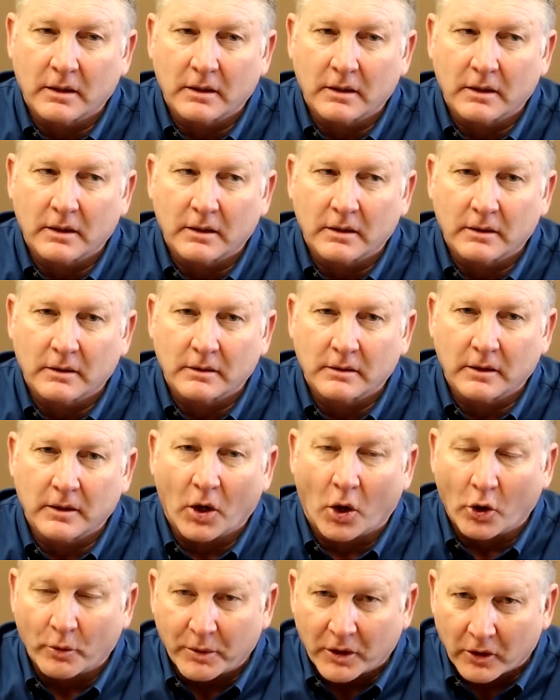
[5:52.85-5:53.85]
uh, an
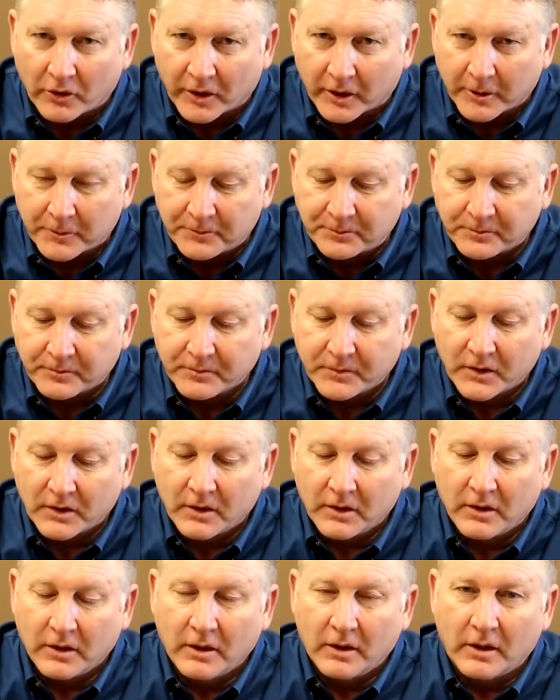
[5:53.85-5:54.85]
old building.
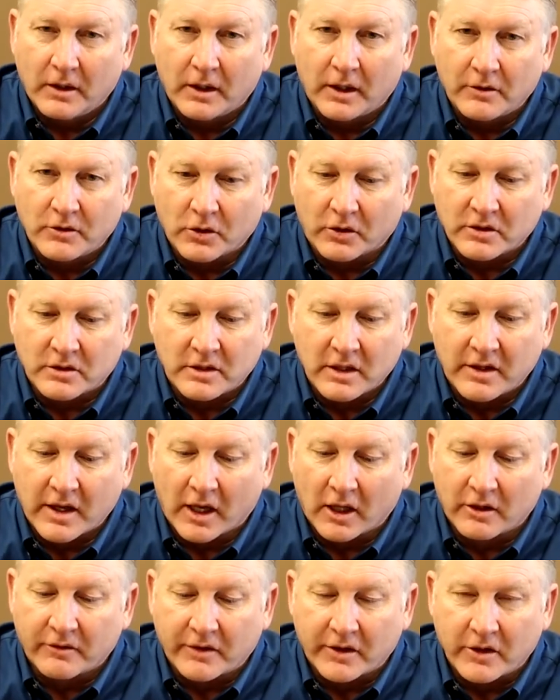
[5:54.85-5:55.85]
As you can see, the
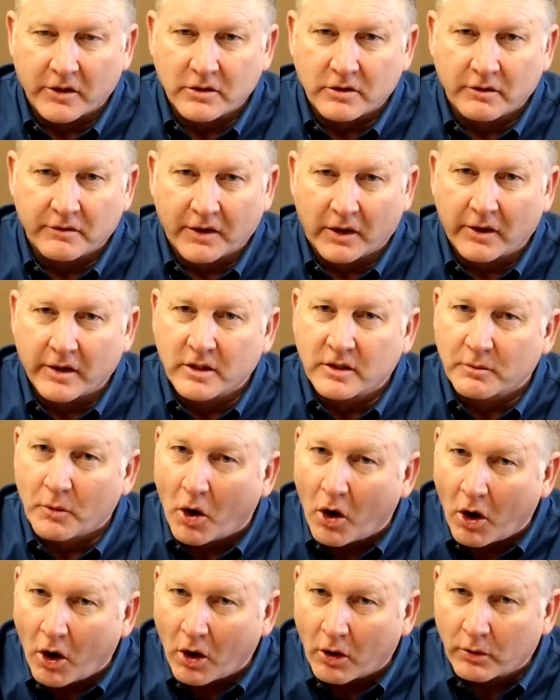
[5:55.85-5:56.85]
elevators are very
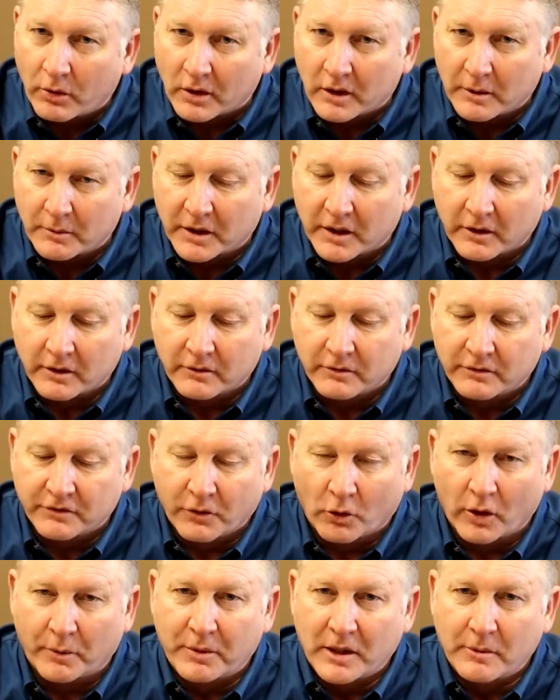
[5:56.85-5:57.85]
small. We're limiting
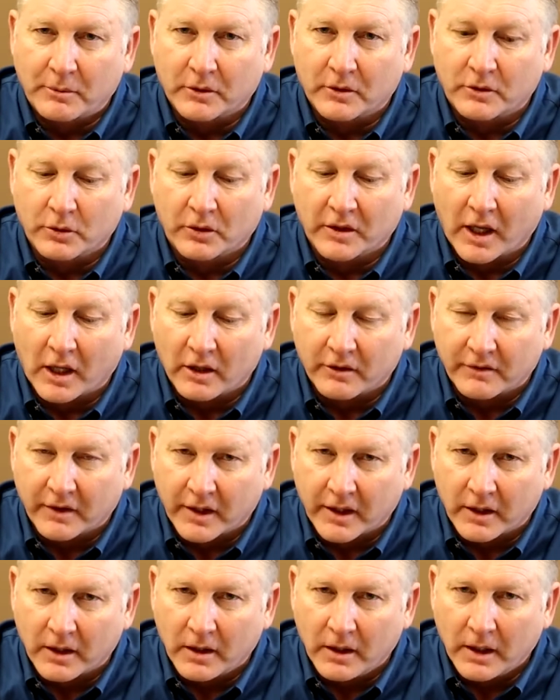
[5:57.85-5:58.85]
four people to an
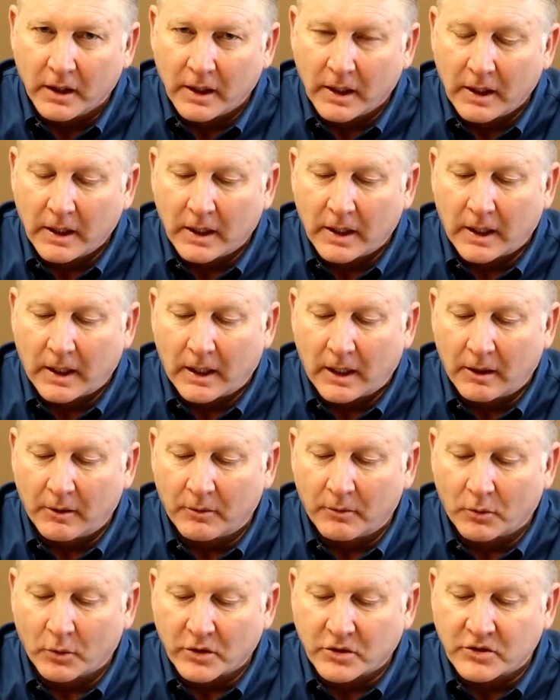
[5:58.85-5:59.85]
elevator,
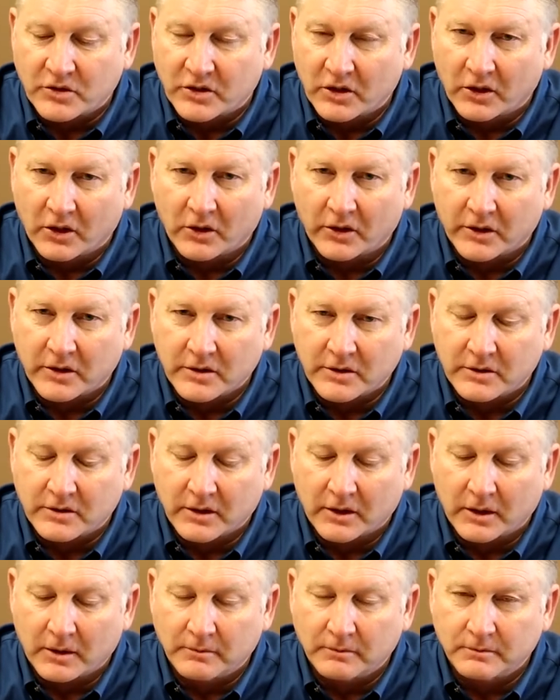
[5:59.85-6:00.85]
um, which still
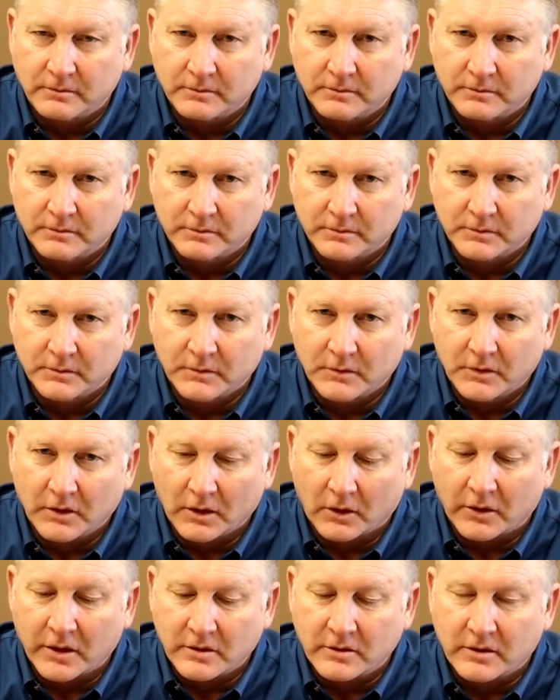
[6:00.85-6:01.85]
is, um,
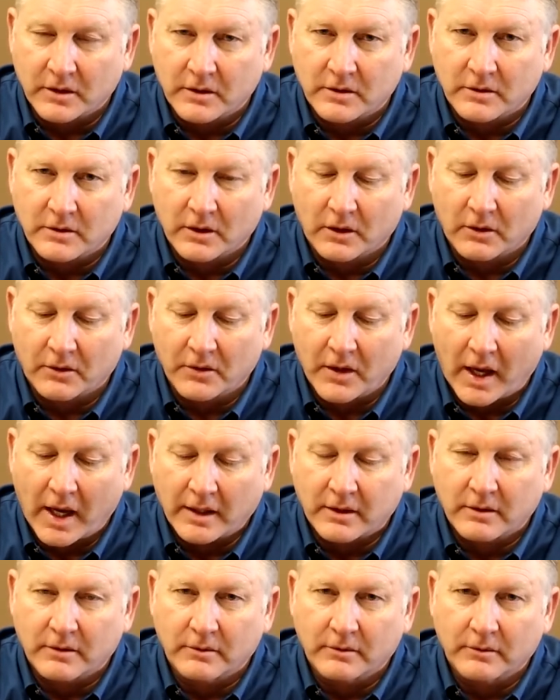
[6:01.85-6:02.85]
you know, it's it's still
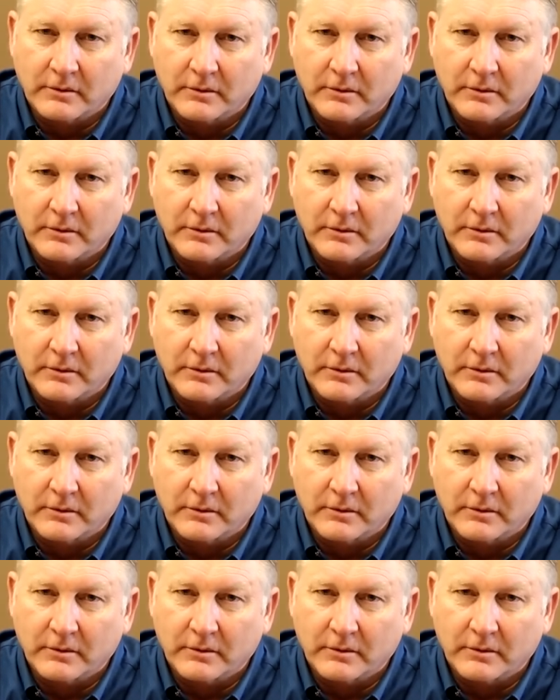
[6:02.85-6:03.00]
not